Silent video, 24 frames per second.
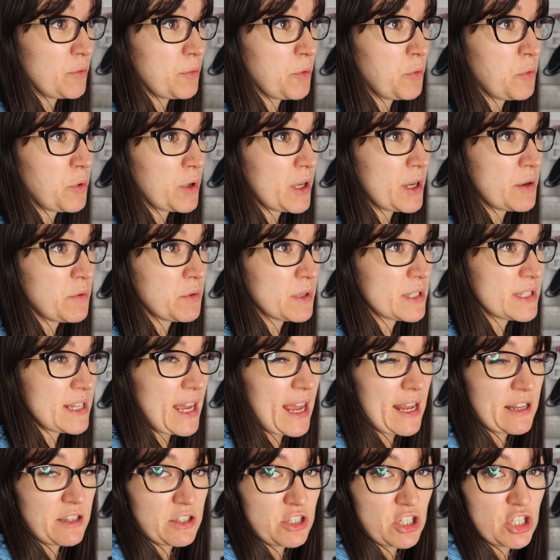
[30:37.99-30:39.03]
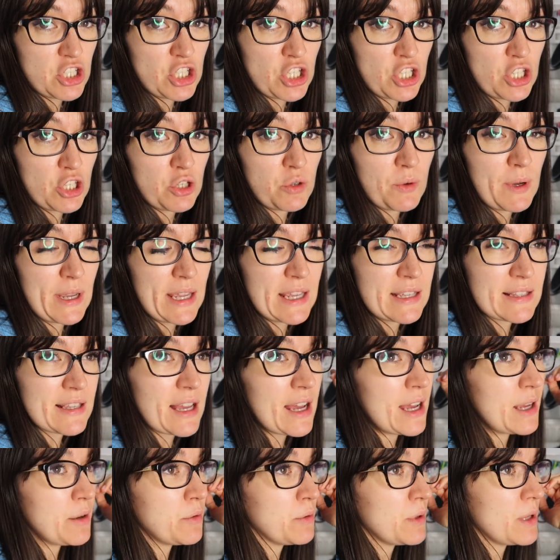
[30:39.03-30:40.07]
but what I will tend to do is
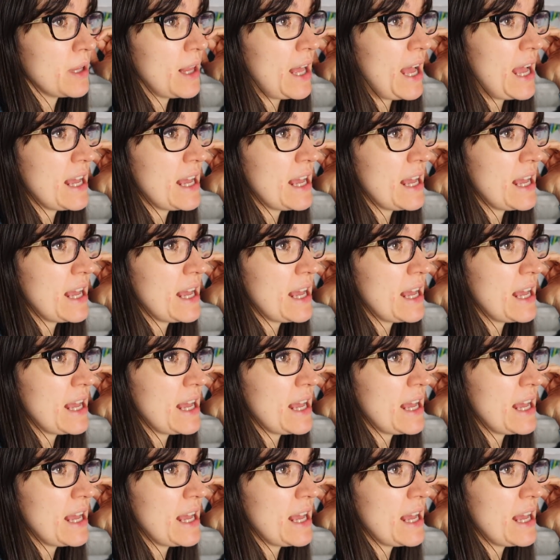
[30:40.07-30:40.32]
I will,